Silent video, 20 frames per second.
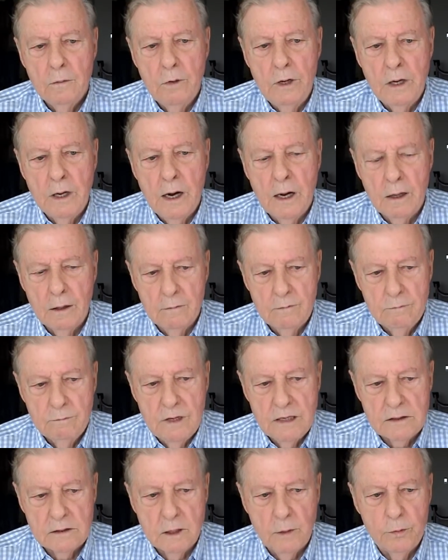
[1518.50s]
We kind of
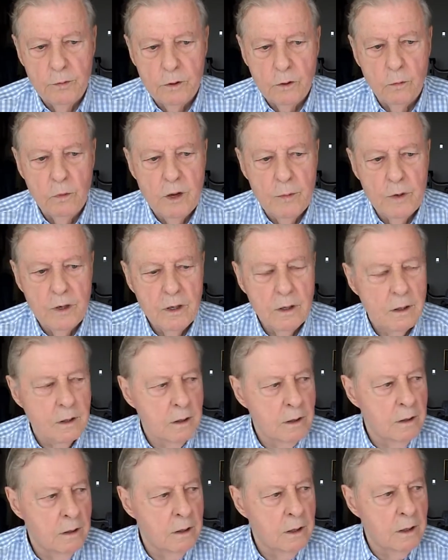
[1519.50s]
messed up their women
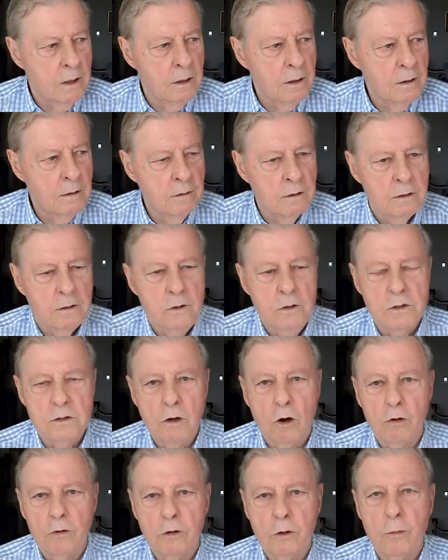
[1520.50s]
and did
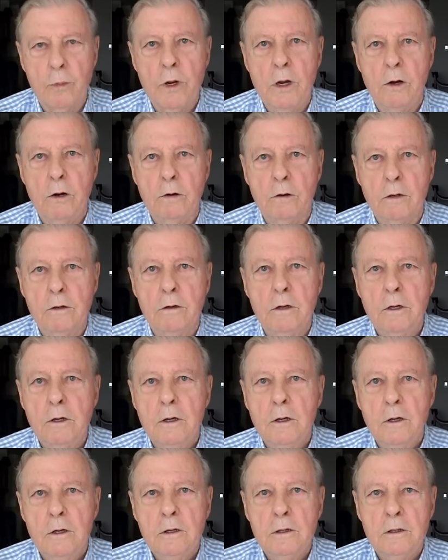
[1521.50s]
used all their beer
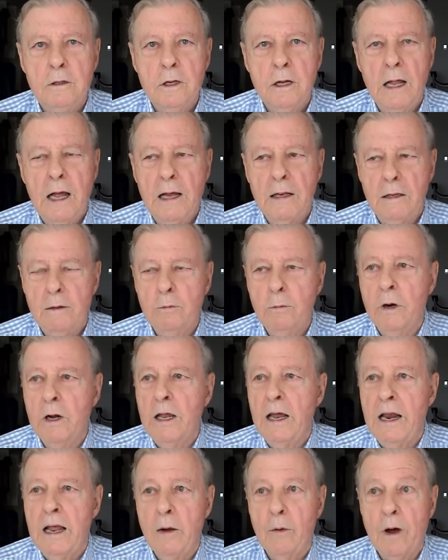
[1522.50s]
and had
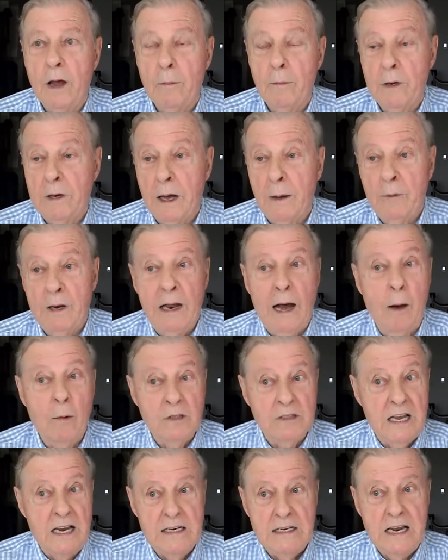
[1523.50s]
but anyway. But I mean, I
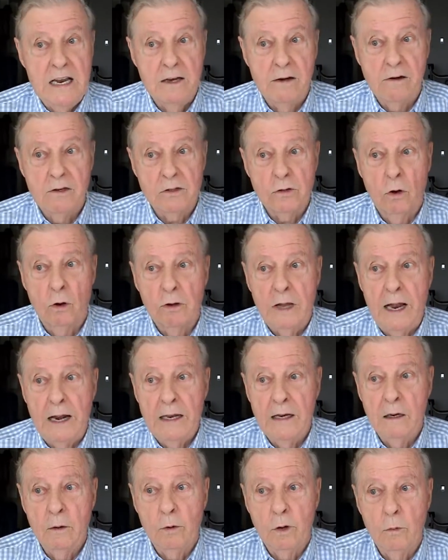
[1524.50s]
was 18 years old. I
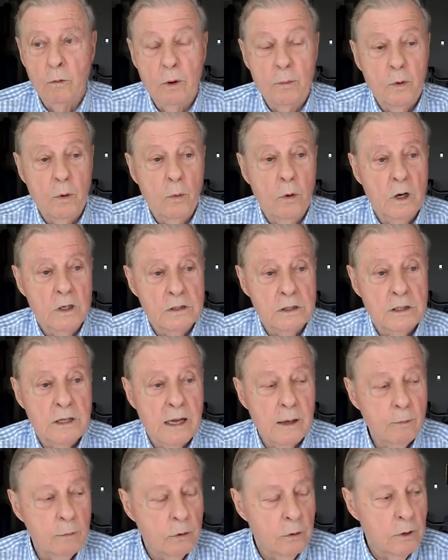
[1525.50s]
didn't know what a woman was at
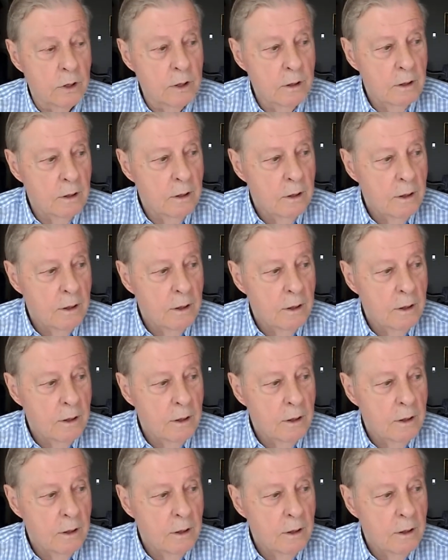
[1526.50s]
that point.